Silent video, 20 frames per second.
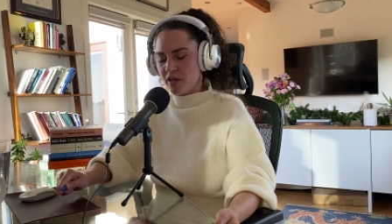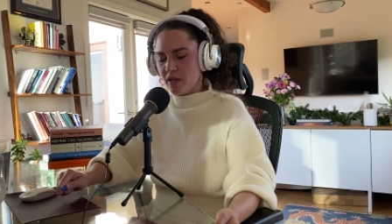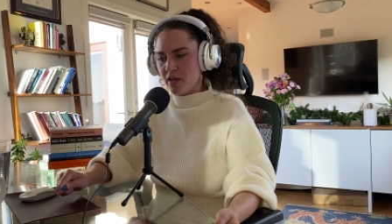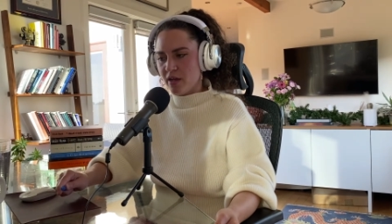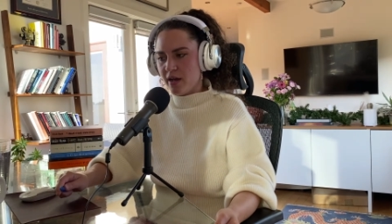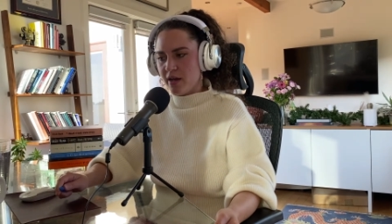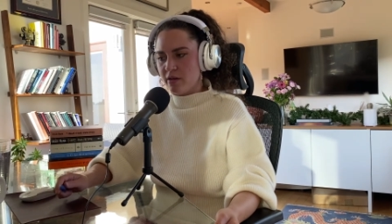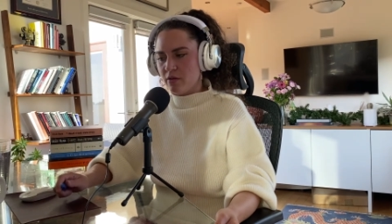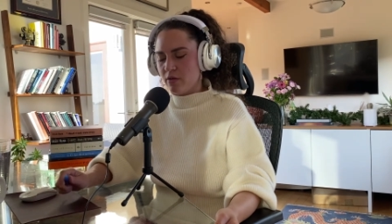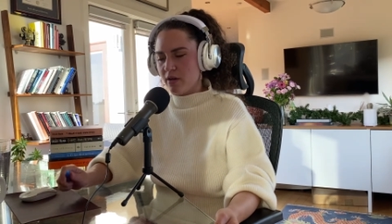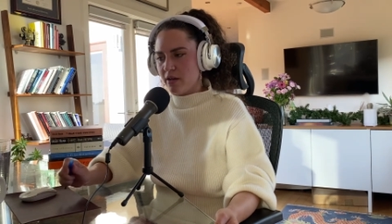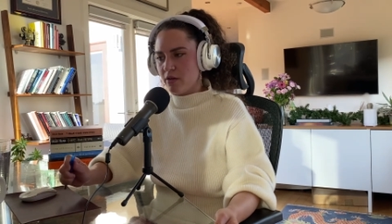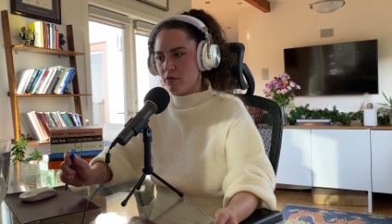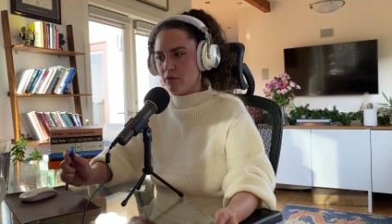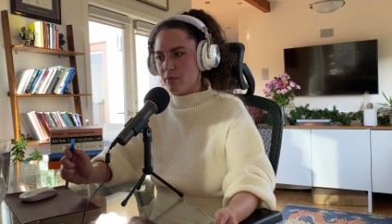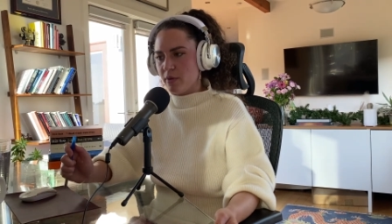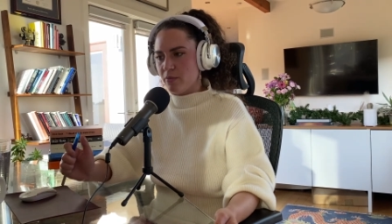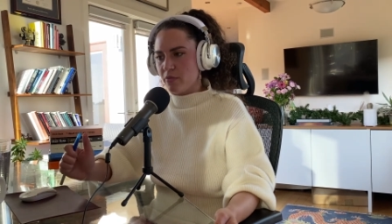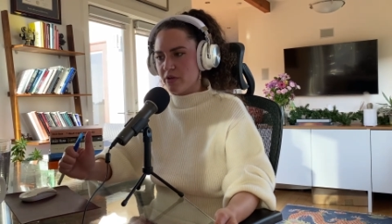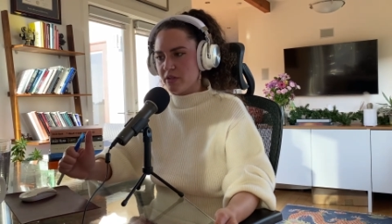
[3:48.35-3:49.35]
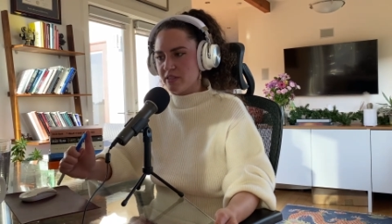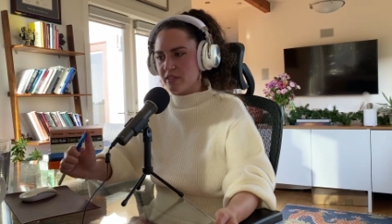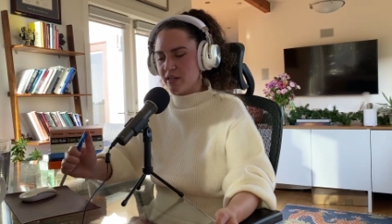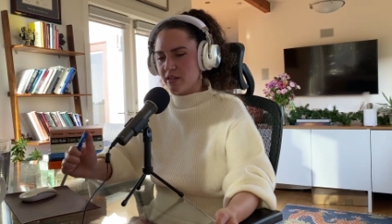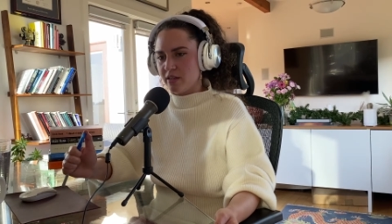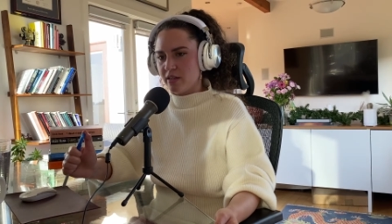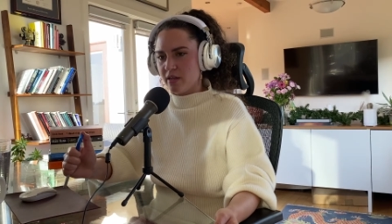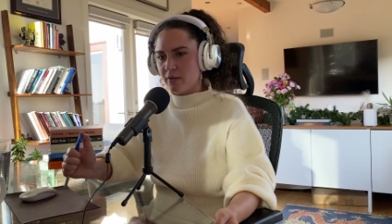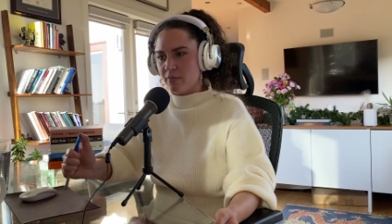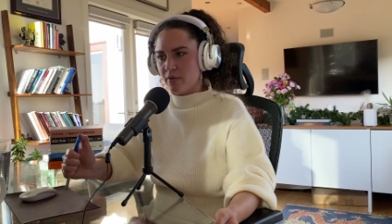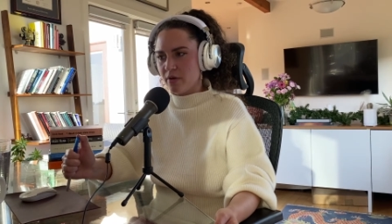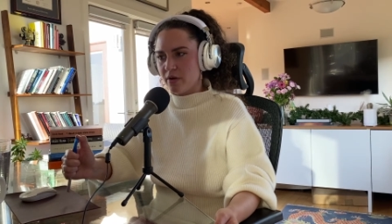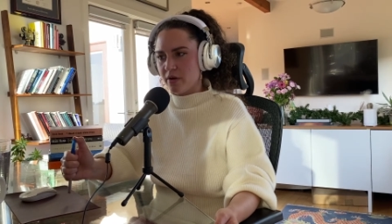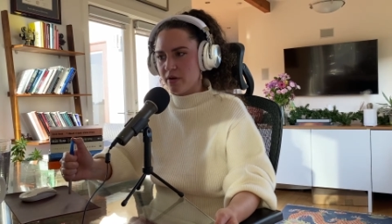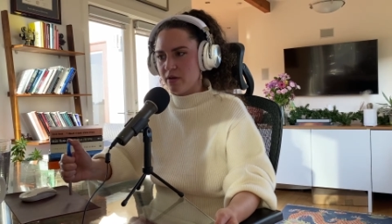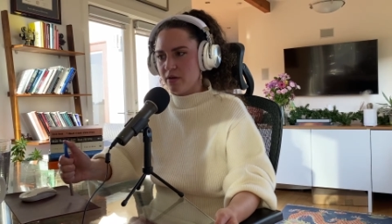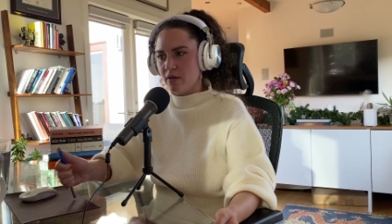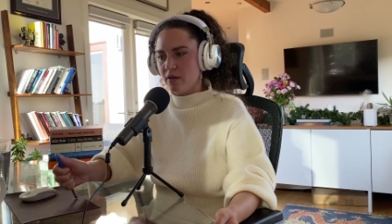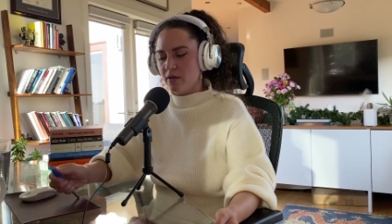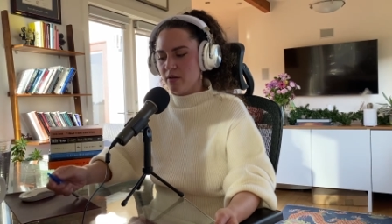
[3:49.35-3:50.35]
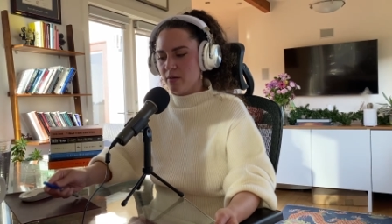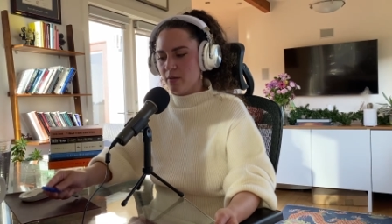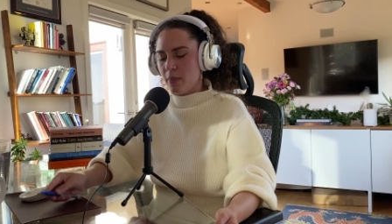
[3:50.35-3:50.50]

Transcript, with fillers: Okay. I don't remember. So exactly she's not,